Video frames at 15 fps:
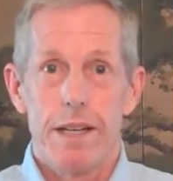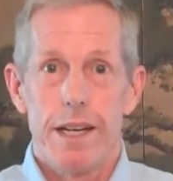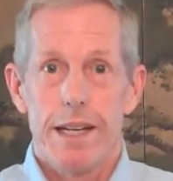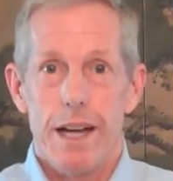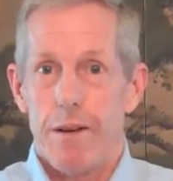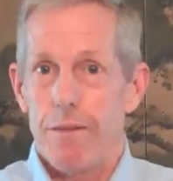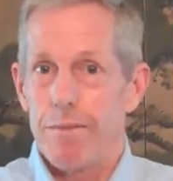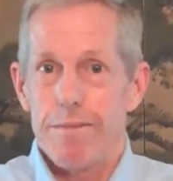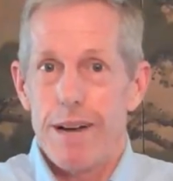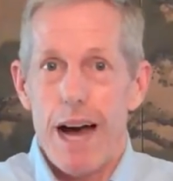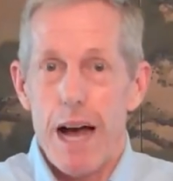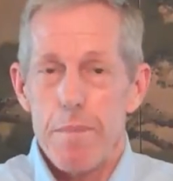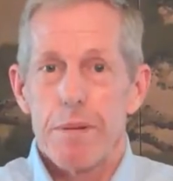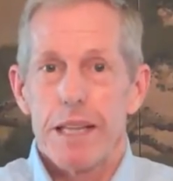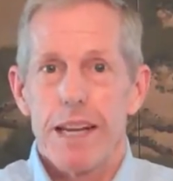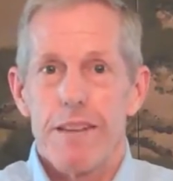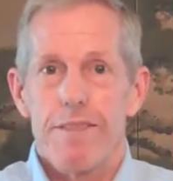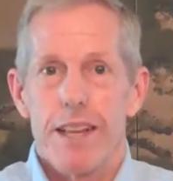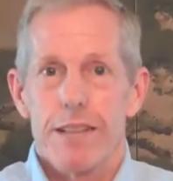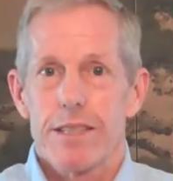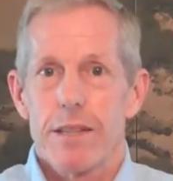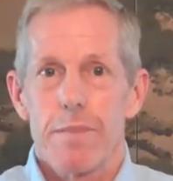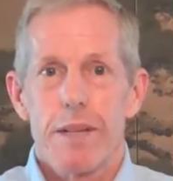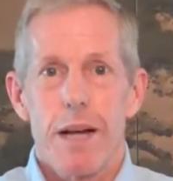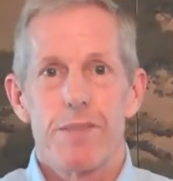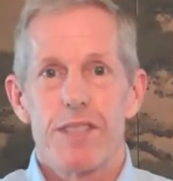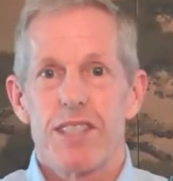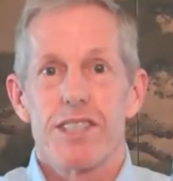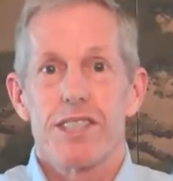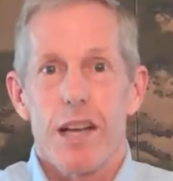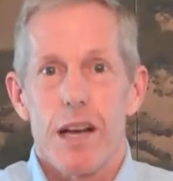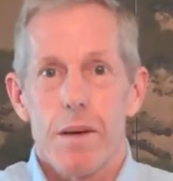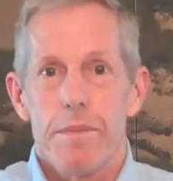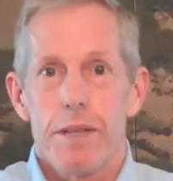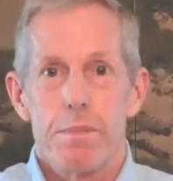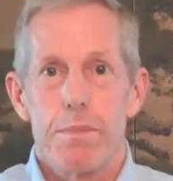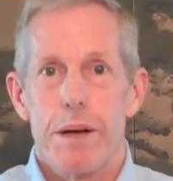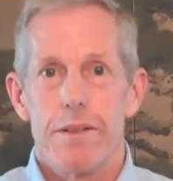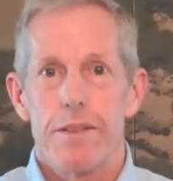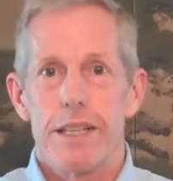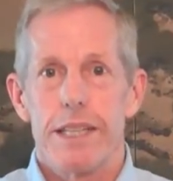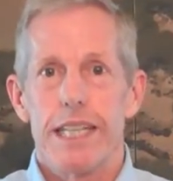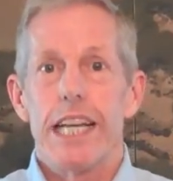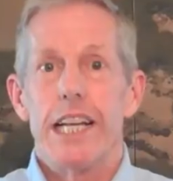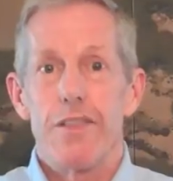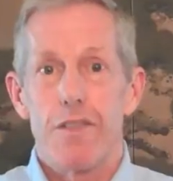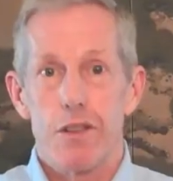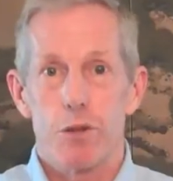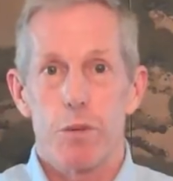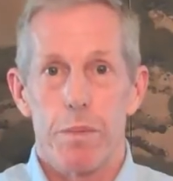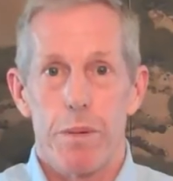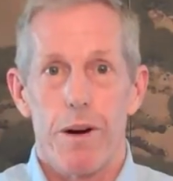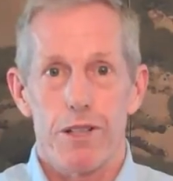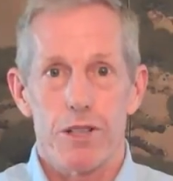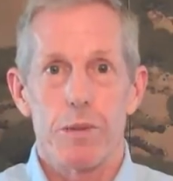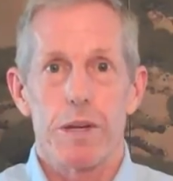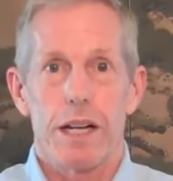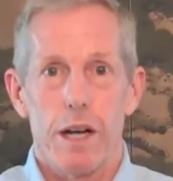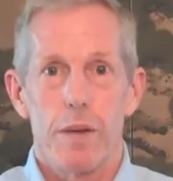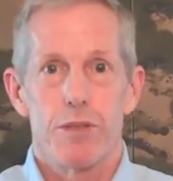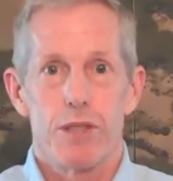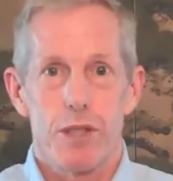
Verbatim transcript: Now, I believe that sometimes the sum is better than the individual parts when it comes